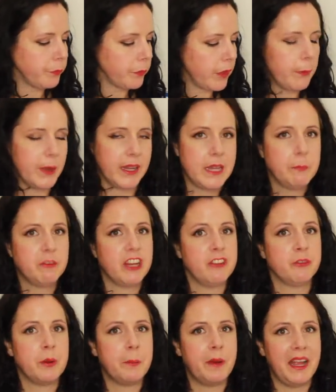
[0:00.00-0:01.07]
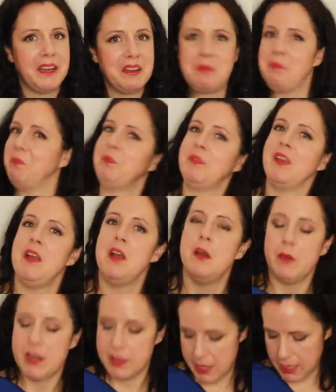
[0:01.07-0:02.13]
Well, I keep changing my mind.
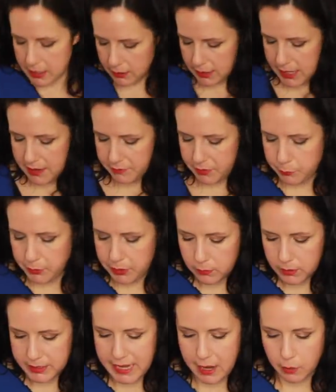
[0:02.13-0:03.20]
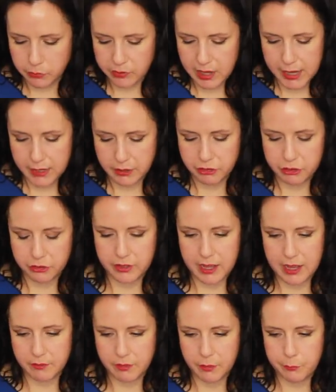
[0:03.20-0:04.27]
But I think I'm gonna have the blue on the outside and just
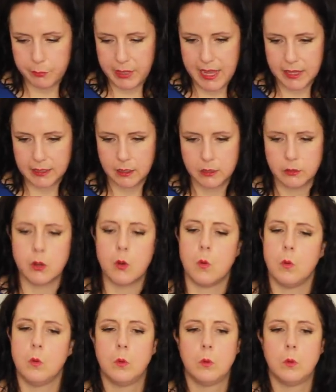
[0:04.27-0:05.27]
have the black. No.